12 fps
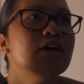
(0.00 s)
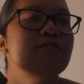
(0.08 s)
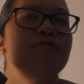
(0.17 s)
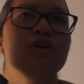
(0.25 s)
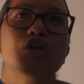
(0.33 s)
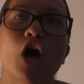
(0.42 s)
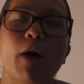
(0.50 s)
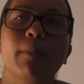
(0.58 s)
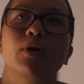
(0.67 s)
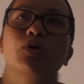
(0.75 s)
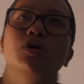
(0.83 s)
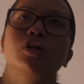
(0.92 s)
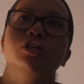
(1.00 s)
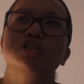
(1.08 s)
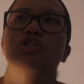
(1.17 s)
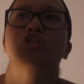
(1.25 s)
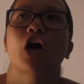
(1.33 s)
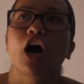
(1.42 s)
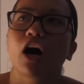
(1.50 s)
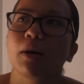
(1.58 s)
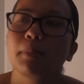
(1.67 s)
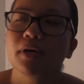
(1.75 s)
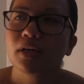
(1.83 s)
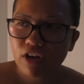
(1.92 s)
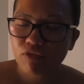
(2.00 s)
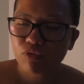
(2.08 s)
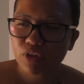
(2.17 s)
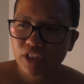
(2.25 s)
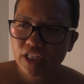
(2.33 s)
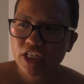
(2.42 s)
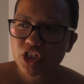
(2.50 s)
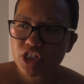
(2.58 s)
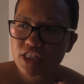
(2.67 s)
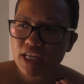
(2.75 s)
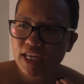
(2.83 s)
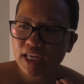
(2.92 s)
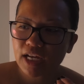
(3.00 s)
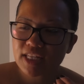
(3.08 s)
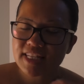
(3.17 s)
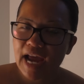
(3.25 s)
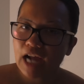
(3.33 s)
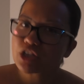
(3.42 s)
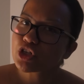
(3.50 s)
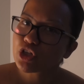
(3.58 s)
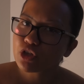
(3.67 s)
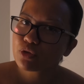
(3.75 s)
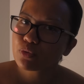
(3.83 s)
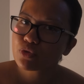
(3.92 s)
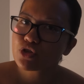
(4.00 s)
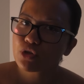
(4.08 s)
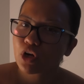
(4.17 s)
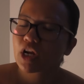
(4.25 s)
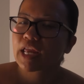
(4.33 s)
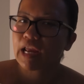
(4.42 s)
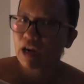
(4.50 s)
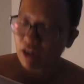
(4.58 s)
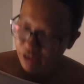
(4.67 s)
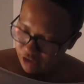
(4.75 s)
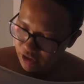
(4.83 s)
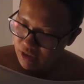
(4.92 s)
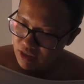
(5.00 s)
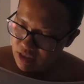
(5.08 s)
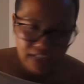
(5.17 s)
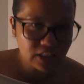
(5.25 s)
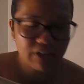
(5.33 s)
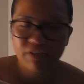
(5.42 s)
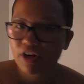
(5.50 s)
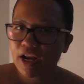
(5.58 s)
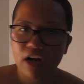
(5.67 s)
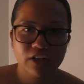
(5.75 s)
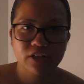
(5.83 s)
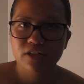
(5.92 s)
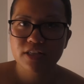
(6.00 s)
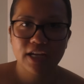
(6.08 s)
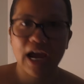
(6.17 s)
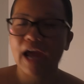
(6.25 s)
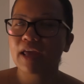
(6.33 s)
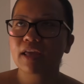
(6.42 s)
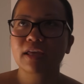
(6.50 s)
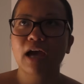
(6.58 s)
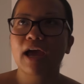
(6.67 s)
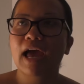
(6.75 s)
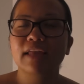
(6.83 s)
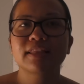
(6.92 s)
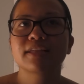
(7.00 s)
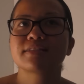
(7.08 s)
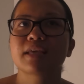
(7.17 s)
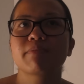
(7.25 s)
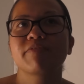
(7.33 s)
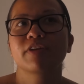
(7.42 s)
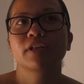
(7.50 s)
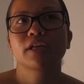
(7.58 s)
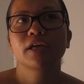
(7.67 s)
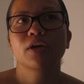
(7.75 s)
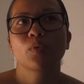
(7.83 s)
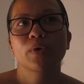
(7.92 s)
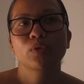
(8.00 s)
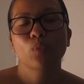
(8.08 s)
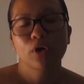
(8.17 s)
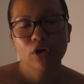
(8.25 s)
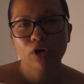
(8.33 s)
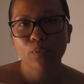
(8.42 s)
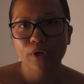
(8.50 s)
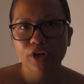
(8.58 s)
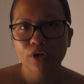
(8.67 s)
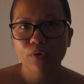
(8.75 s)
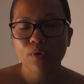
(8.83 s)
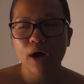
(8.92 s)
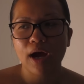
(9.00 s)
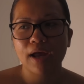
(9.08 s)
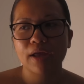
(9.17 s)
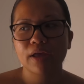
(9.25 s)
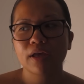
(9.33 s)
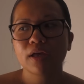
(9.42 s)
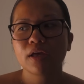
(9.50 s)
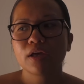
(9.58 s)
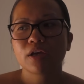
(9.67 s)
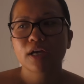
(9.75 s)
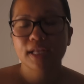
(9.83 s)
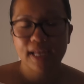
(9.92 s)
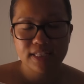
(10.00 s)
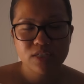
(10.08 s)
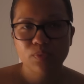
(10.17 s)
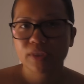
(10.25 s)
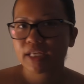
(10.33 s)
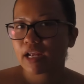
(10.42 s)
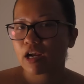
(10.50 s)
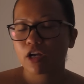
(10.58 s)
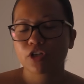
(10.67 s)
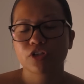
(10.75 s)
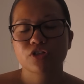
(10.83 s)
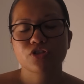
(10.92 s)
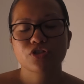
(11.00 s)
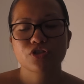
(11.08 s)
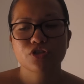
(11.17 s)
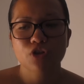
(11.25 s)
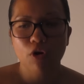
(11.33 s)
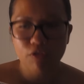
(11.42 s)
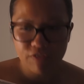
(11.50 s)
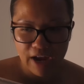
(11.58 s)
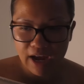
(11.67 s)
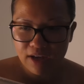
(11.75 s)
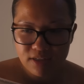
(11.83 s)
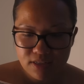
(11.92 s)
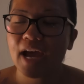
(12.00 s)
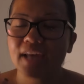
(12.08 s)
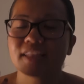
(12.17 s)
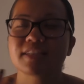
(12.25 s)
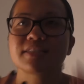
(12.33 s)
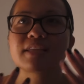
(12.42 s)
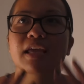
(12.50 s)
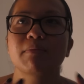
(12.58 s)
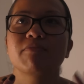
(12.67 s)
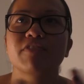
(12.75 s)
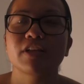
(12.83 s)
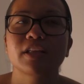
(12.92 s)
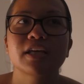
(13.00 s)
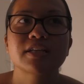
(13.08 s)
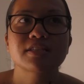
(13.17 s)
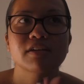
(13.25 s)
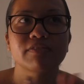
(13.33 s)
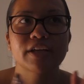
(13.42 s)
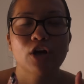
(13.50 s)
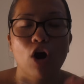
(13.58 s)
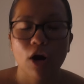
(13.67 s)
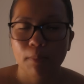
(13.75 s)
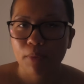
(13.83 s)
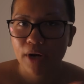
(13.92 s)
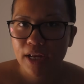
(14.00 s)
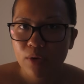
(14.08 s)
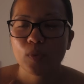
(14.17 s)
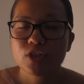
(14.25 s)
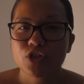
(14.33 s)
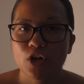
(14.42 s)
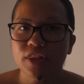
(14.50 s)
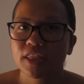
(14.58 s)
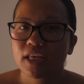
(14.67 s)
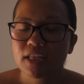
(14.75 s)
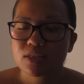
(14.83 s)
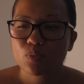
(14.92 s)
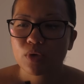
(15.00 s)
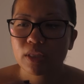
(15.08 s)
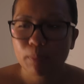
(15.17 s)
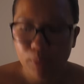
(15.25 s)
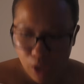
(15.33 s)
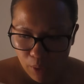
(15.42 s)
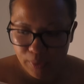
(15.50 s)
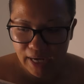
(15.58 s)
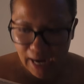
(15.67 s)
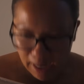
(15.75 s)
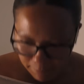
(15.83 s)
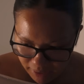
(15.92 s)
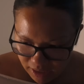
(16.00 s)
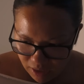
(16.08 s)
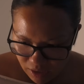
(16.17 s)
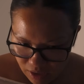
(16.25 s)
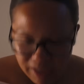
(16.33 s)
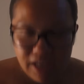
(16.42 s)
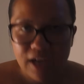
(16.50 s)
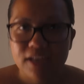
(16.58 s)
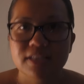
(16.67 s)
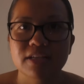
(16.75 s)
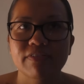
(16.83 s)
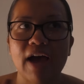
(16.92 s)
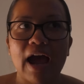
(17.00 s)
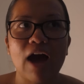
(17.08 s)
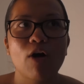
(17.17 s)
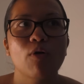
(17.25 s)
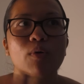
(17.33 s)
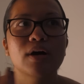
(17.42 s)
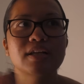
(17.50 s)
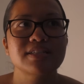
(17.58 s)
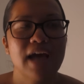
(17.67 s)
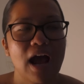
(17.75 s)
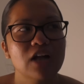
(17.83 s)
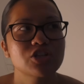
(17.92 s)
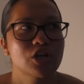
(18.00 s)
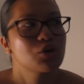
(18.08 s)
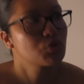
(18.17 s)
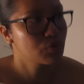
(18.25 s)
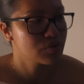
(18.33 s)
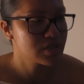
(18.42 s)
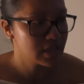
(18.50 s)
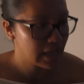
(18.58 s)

phenomenal job of really just like attaching you to her characters. I love her characters. Like I had that same feeling with One Dark Window. I connected with the characters so fast. I had the same feelings of like heartbreak when certain things in the plot would happen because of how attached I grew to the